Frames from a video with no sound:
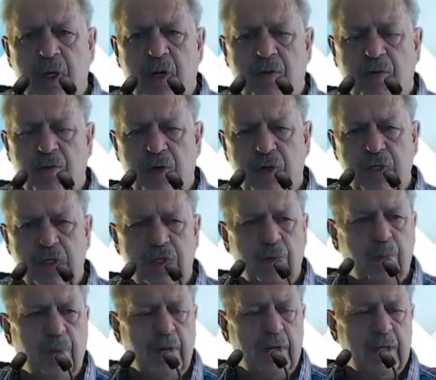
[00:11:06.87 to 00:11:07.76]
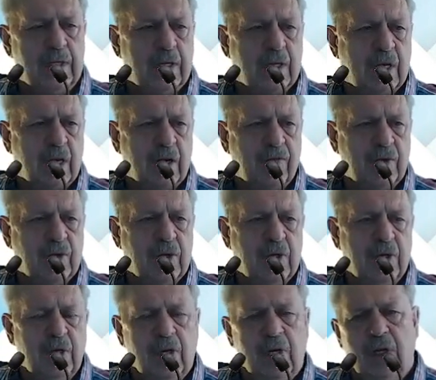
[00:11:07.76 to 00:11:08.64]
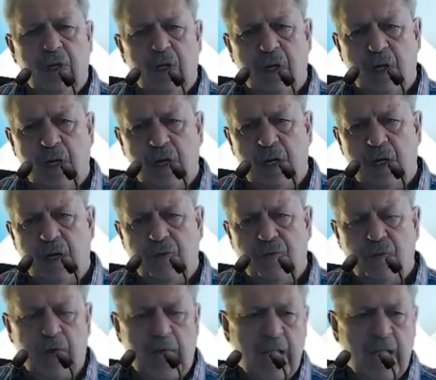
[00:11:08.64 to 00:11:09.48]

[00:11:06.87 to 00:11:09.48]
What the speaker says: for disability cover, for